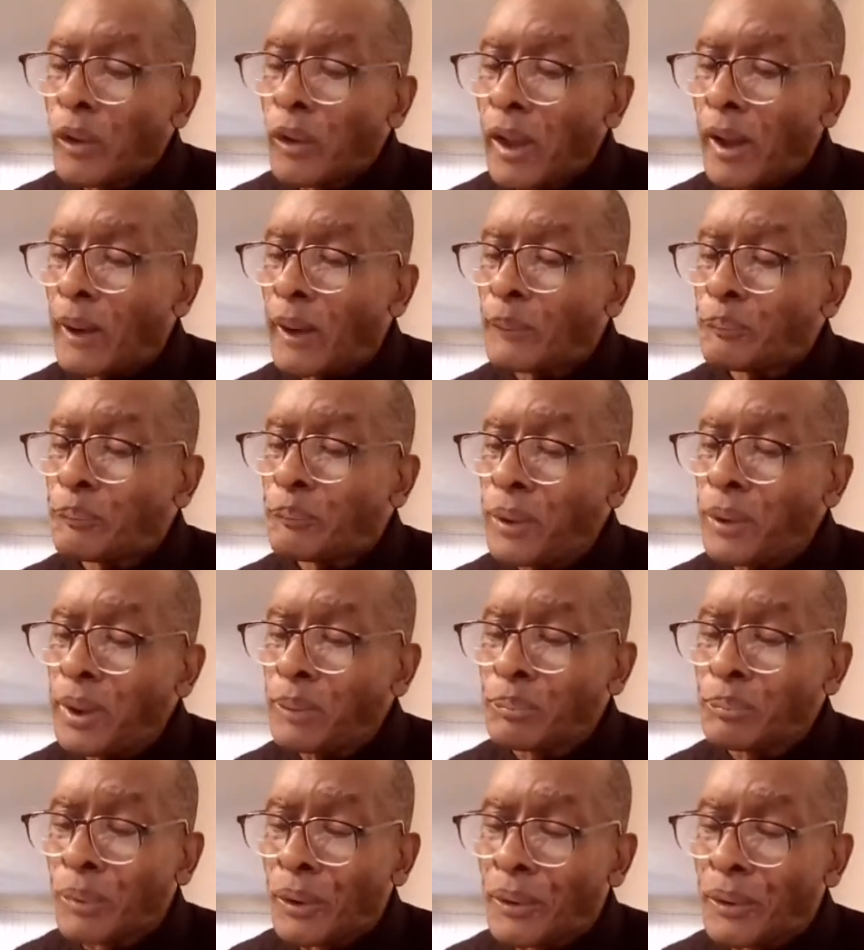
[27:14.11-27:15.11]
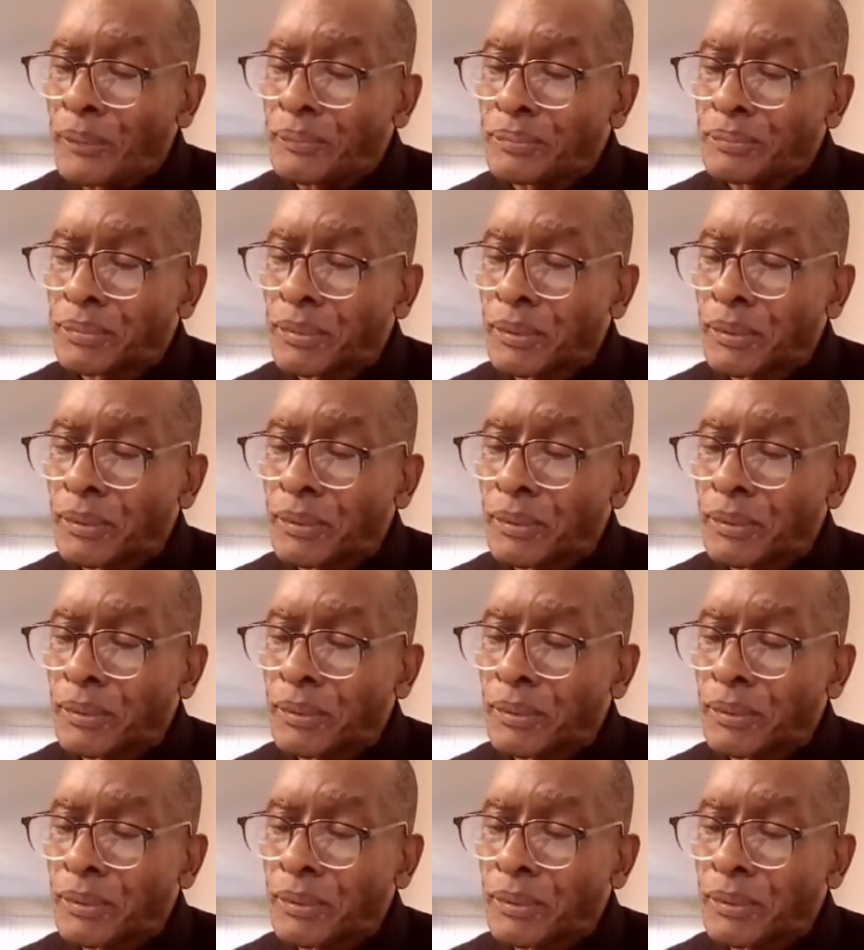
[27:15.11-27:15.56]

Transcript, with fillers: We have people